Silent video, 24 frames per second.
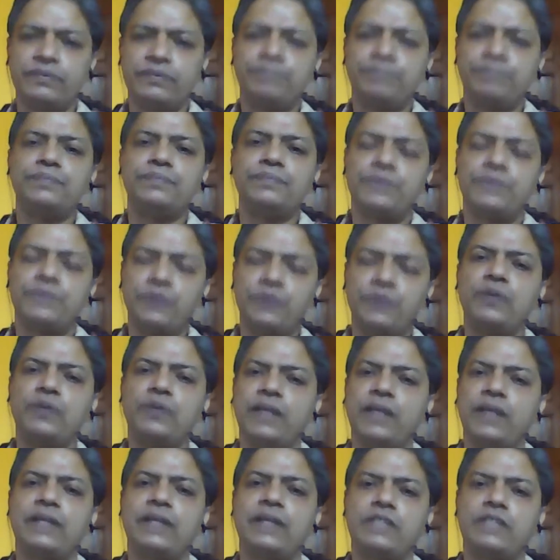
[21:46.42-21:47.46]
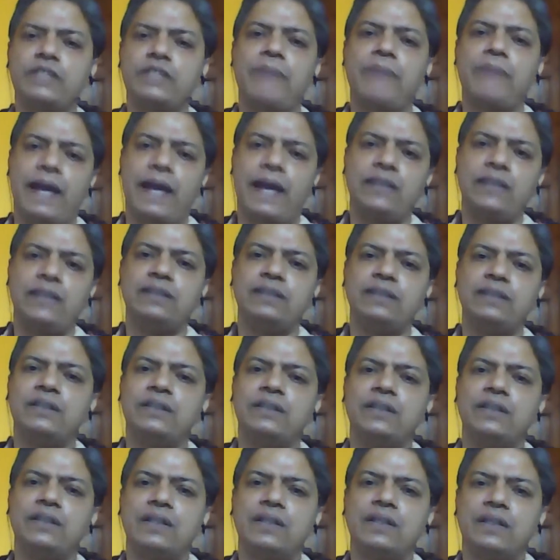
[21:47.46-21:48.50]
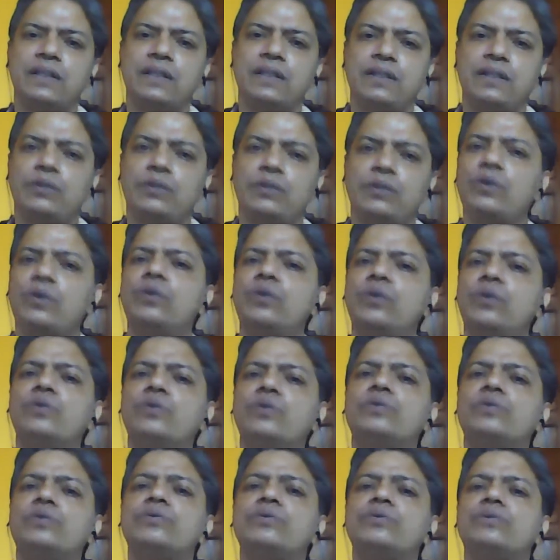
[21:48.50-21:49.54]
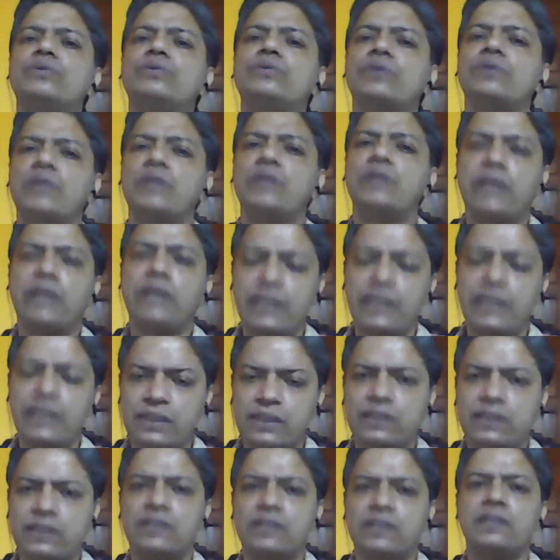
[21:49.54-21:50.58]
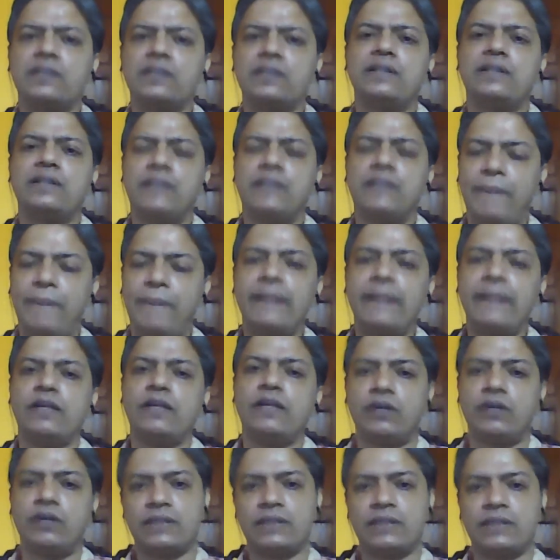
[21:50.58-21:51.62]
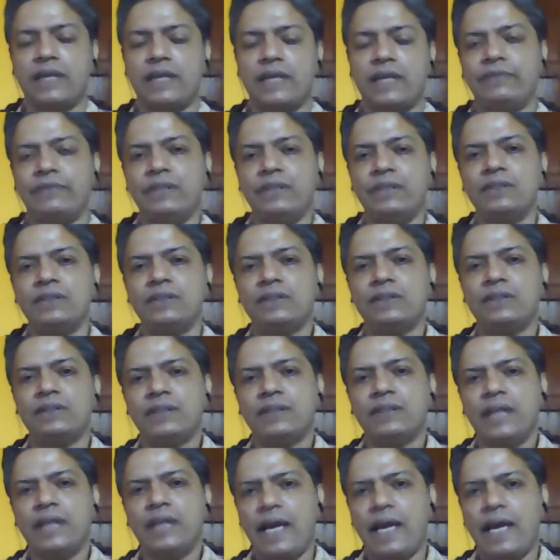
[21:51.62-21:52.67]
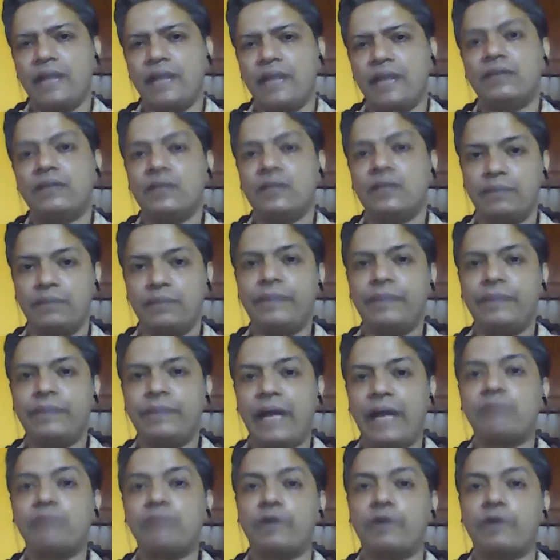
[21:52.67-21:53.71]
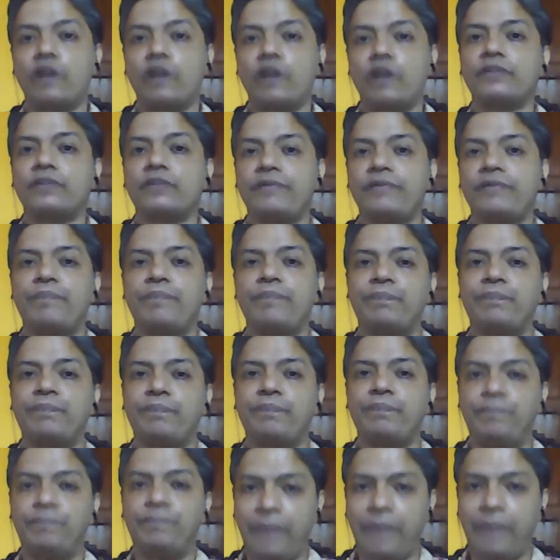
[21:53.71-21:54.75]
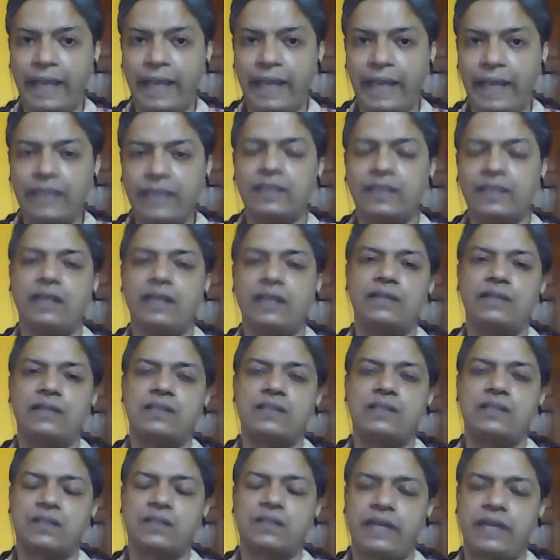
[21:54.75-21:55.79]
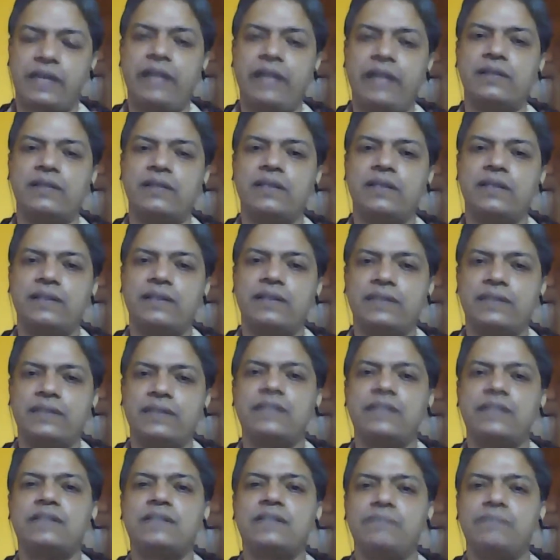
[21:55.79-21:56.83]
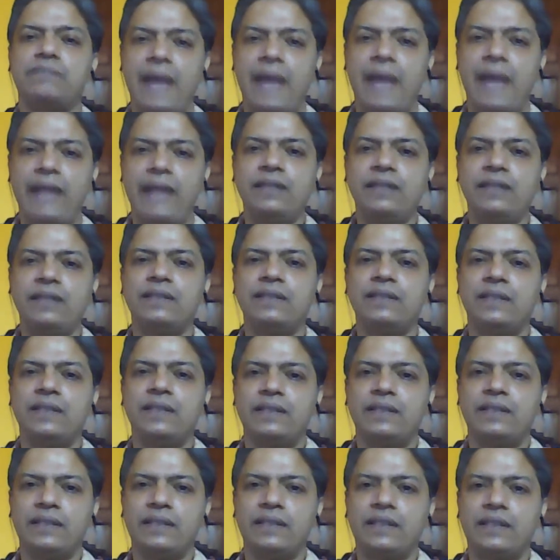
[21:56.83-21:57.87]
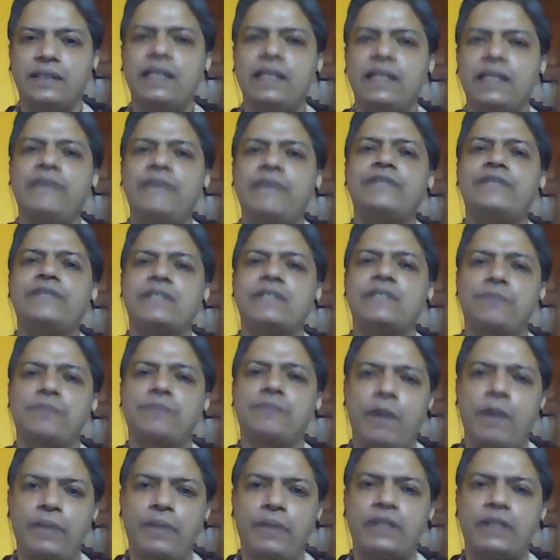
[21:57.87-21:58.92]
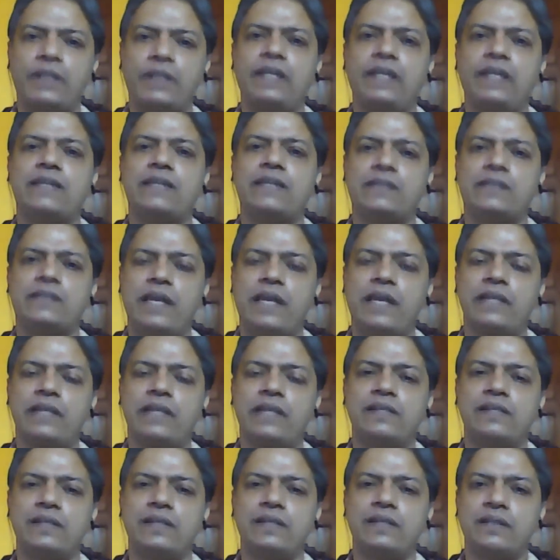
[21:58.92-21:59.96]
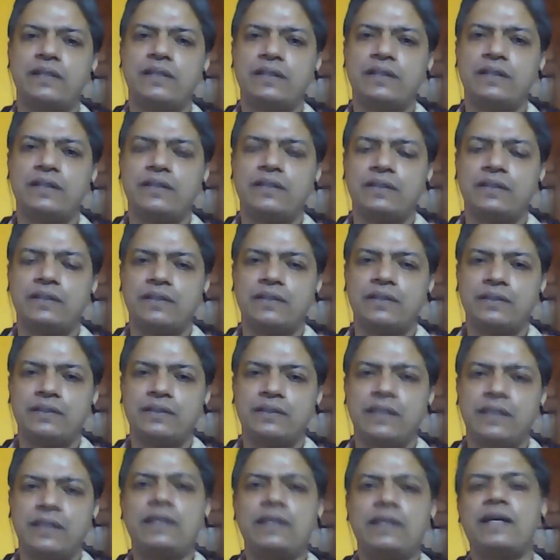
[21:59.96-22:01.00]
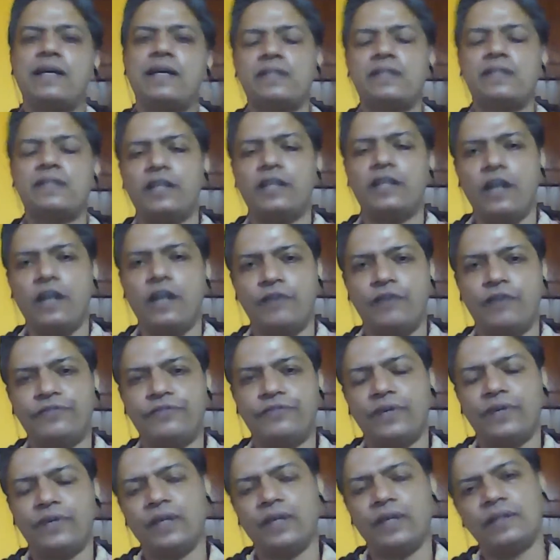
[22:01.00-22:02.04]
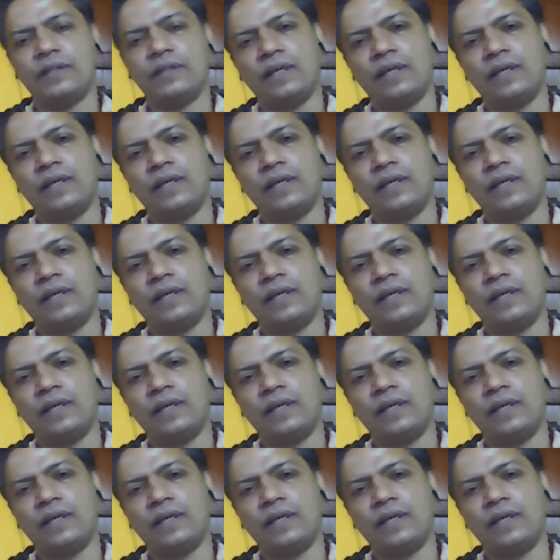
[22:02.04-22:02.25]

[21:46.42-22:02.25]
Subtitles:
usually a rich man who is dependent on his servant, and perhaps because of a plague in the state, this man leaves his property estate in the custody of the